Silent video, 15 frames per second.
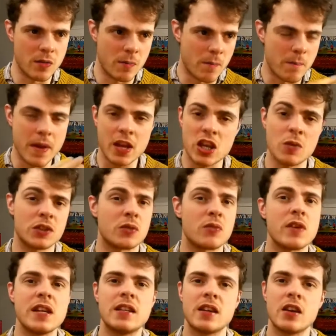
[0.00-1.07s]
make you as a
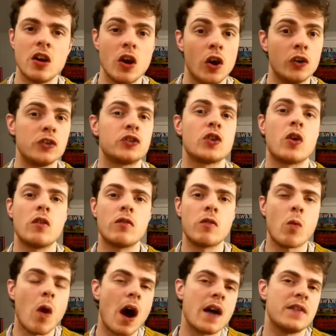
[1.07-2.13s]
reader unsure of
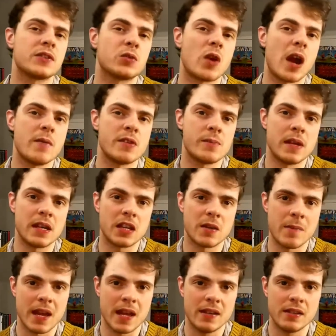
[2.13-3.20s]
why this crime is being
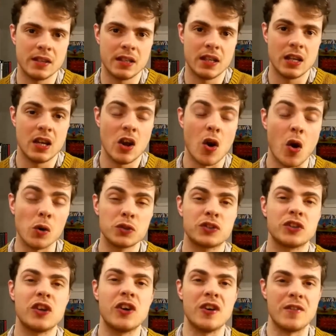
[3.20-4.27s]
committed.
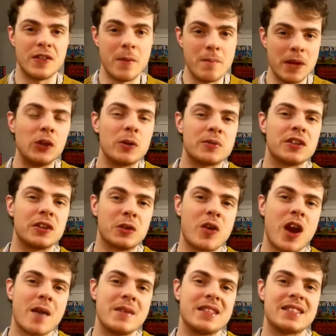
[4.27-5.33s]
Also, the build-up to the
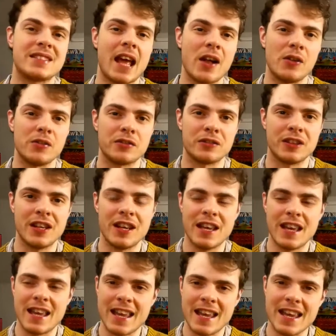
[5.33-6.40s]
crime itself.
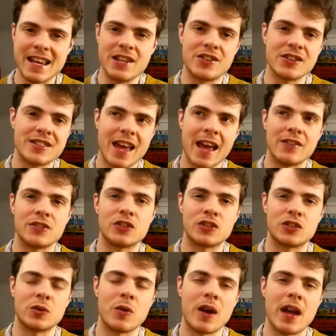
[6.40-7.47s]
He does that in
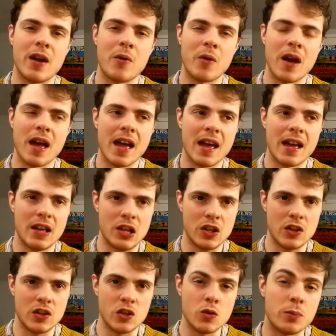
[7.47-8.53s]
such a way where
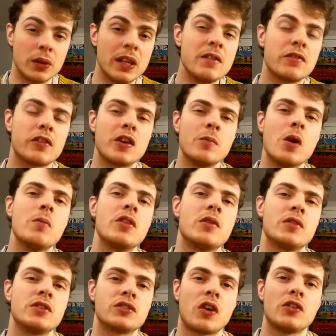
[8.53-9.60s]
you believe for a moment that
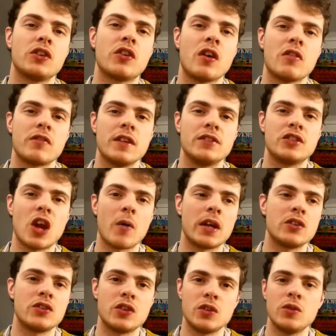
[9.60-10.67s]
Raskolnikov is
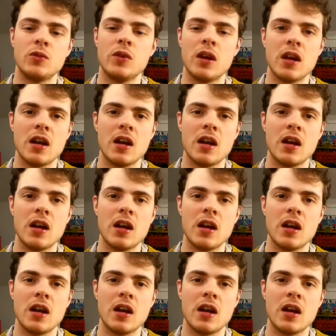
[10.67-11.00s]
going to...